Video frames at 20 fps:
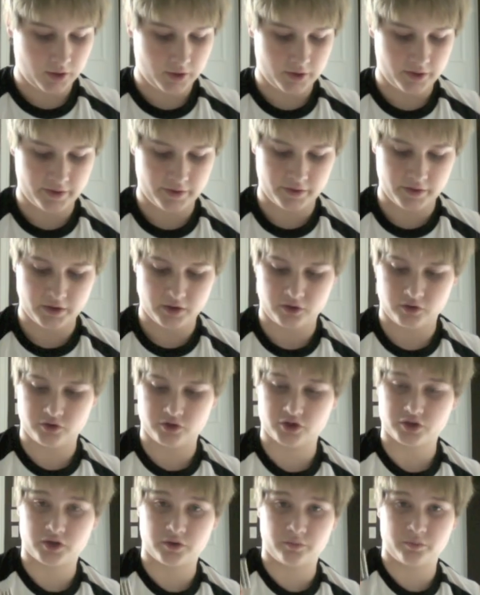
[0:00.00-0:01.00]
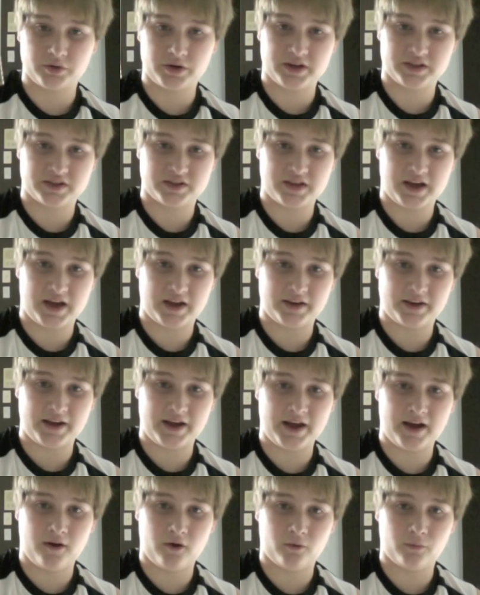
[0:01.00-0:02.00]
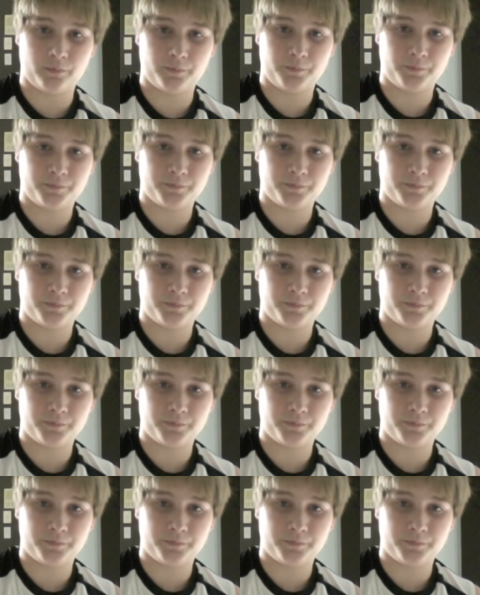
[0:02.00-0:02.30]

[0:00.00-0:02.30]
And then you just compress that down